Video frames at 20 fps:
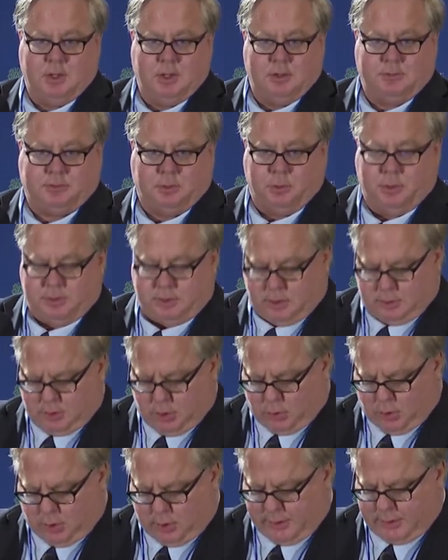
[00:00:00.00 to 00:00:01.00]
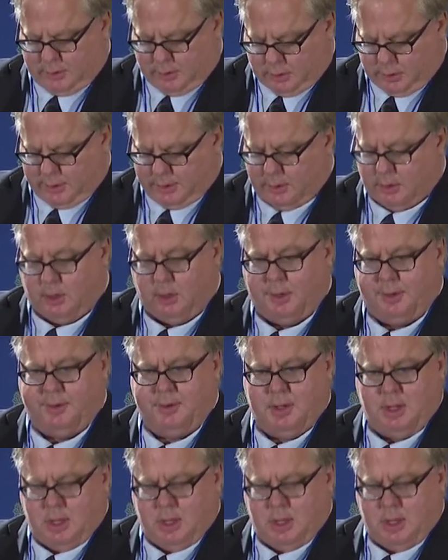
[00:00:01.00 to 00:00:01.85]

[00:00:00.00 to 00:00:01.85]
So one can go on and on and on.